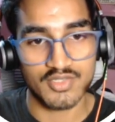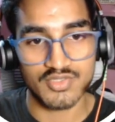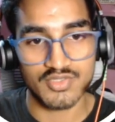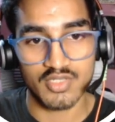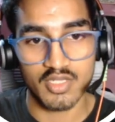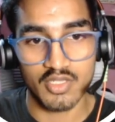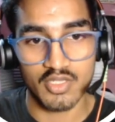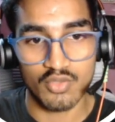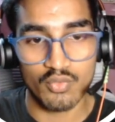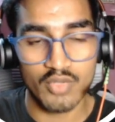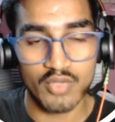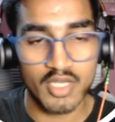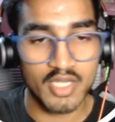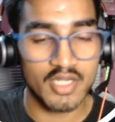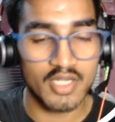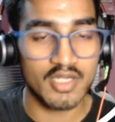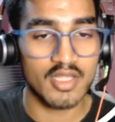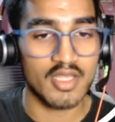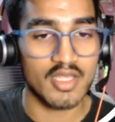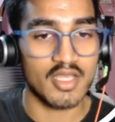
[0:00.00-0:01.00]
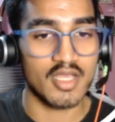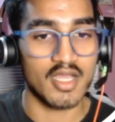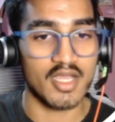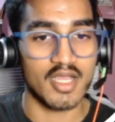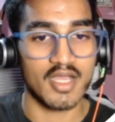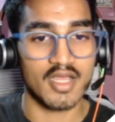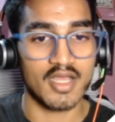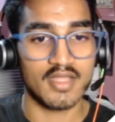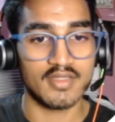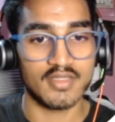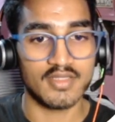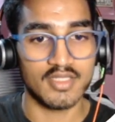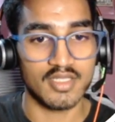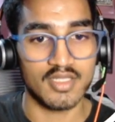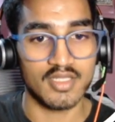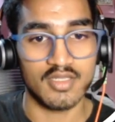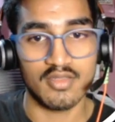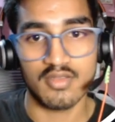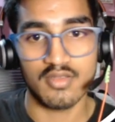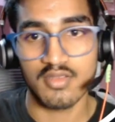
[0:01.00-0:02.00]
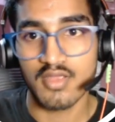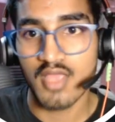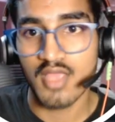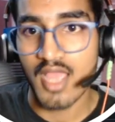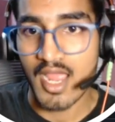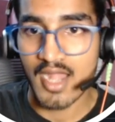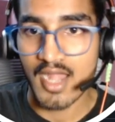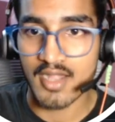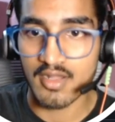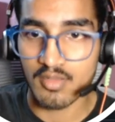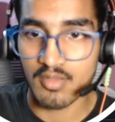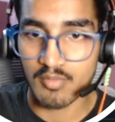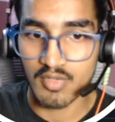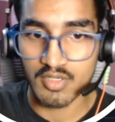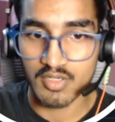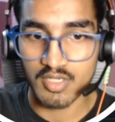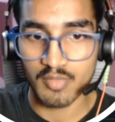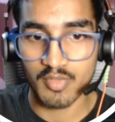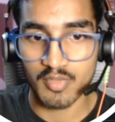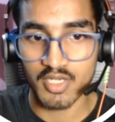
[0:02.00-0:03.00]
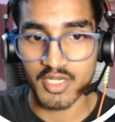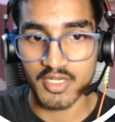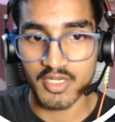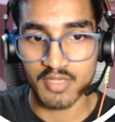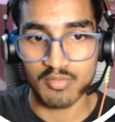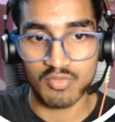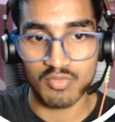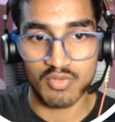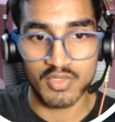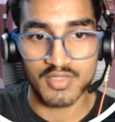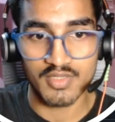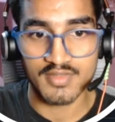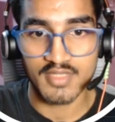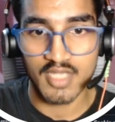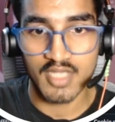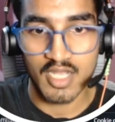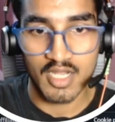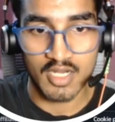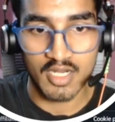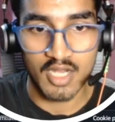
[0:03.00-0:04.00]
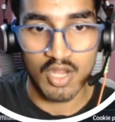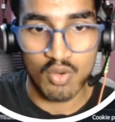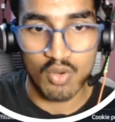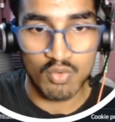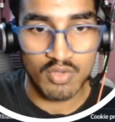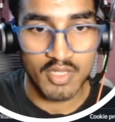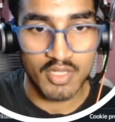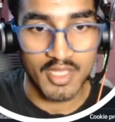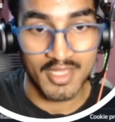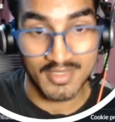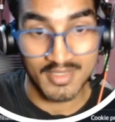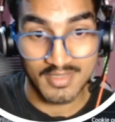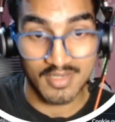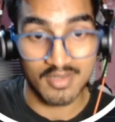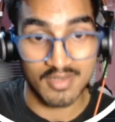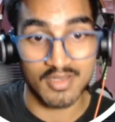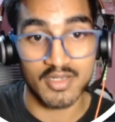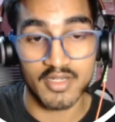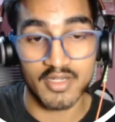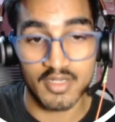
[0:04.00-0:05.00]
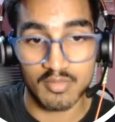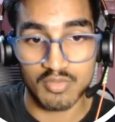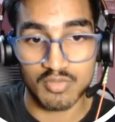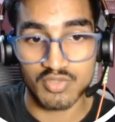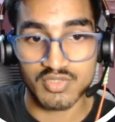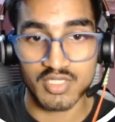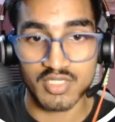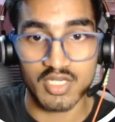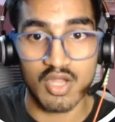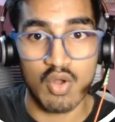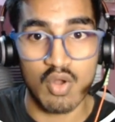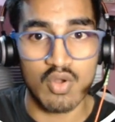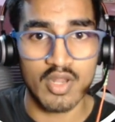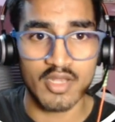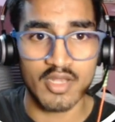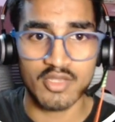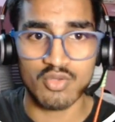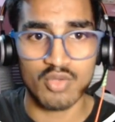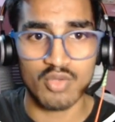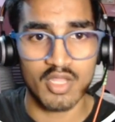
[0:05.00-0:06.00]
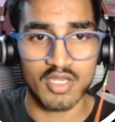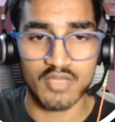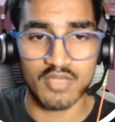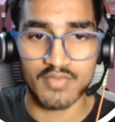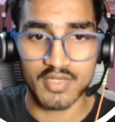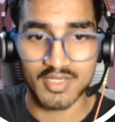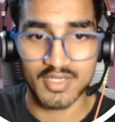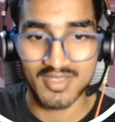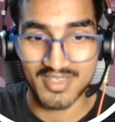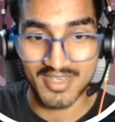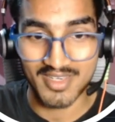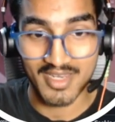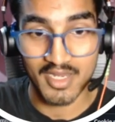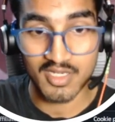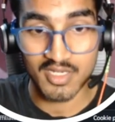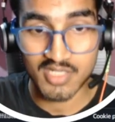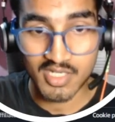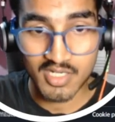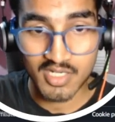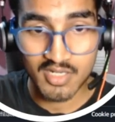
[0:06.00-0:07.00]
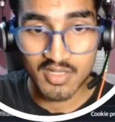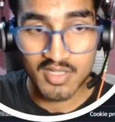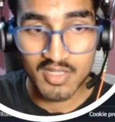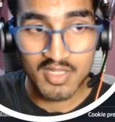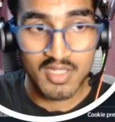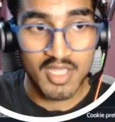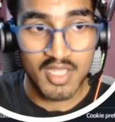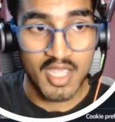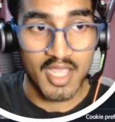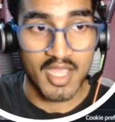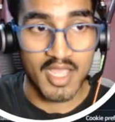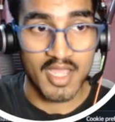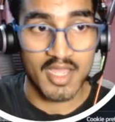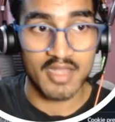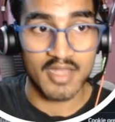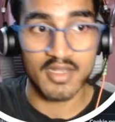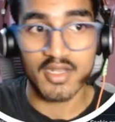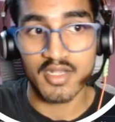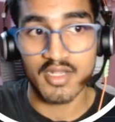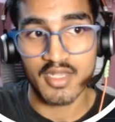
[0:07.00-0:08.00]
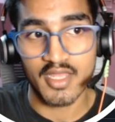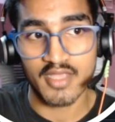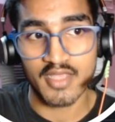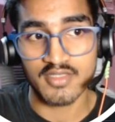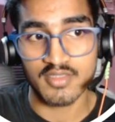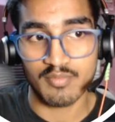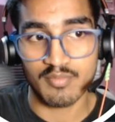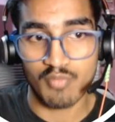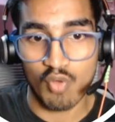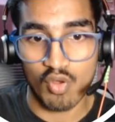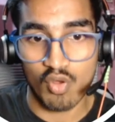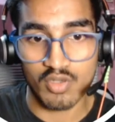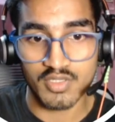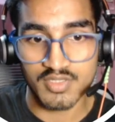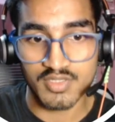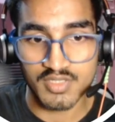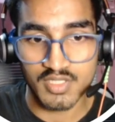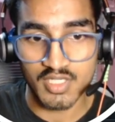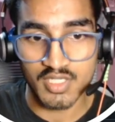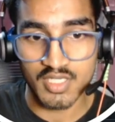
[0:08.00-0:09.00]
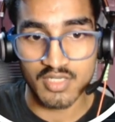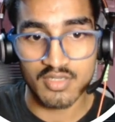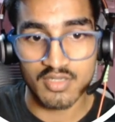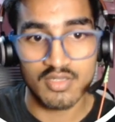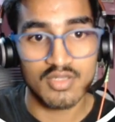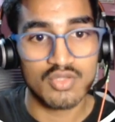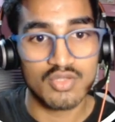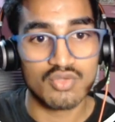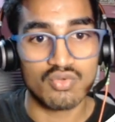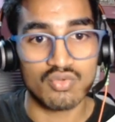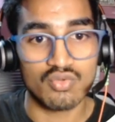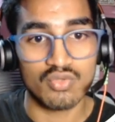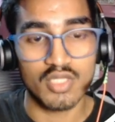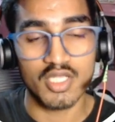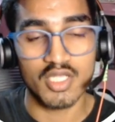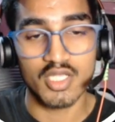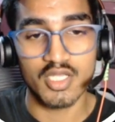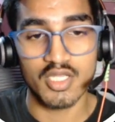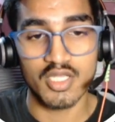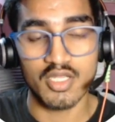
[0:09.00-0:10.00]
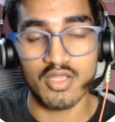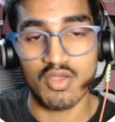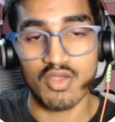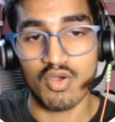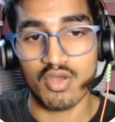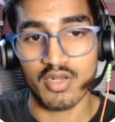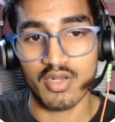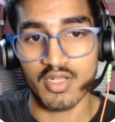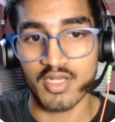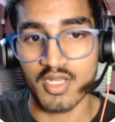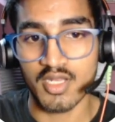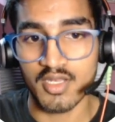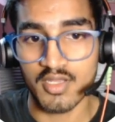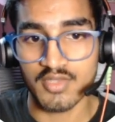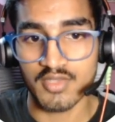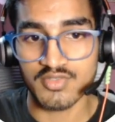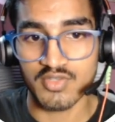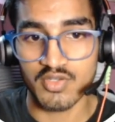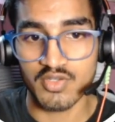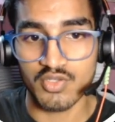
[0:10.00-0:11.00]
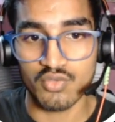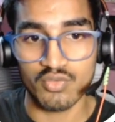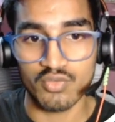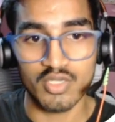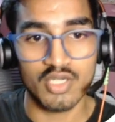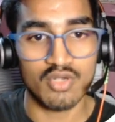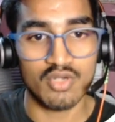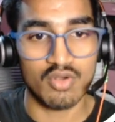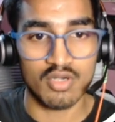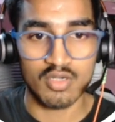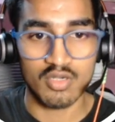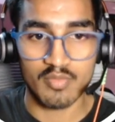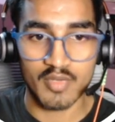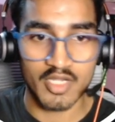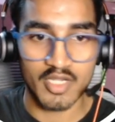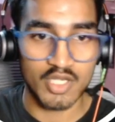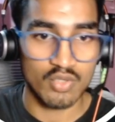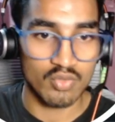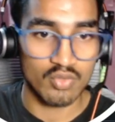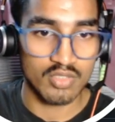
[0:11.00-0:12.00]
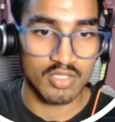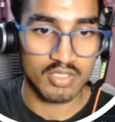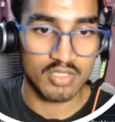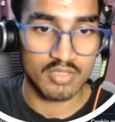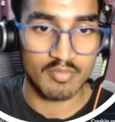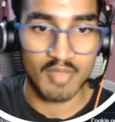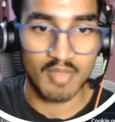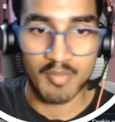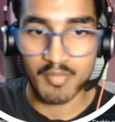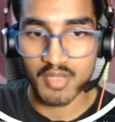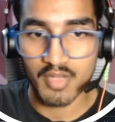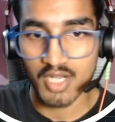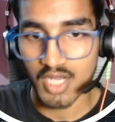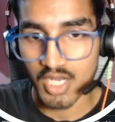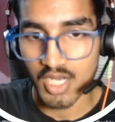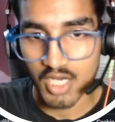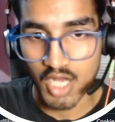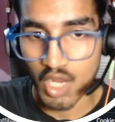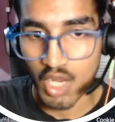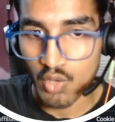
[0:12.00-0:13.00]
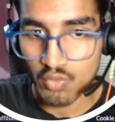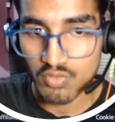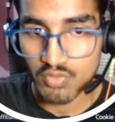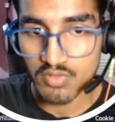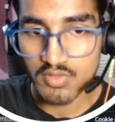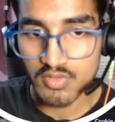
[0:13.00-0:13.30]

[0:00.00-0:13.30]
unit, and the add a multiple AWS account, external AWS account, and you can even create it and attach a policy to the organizational unit or a particular member account.